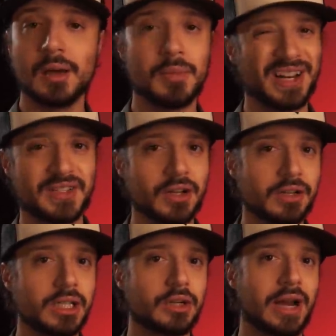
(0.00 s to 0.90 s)
but it's
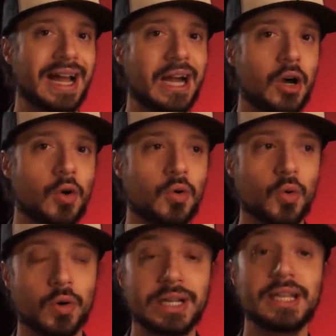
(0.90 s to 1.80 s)
unclear how
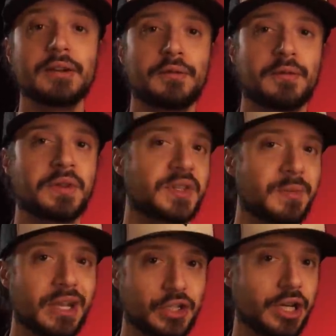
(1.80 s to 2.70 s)
or if
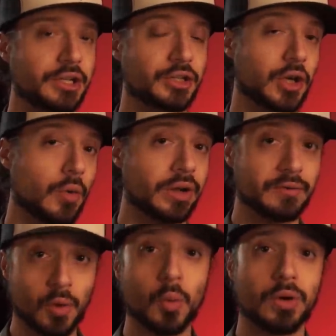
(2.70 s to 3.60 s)
this may change
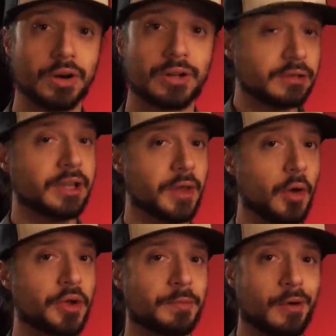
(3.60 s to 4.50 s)
going forward. Clearly
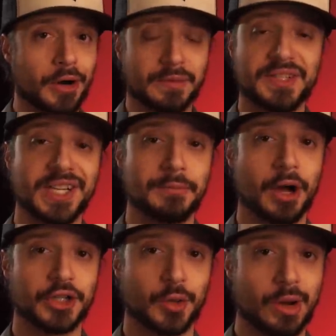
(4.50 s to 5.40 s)
though, they're part of CD
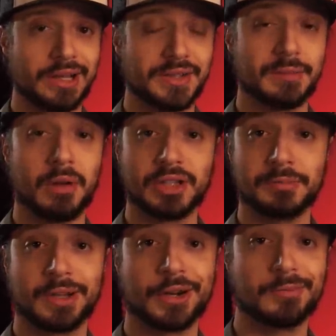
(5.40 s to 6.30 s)
Projekt Red's
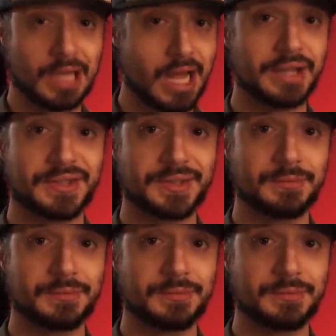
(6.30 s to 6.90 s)
multiplayer plans.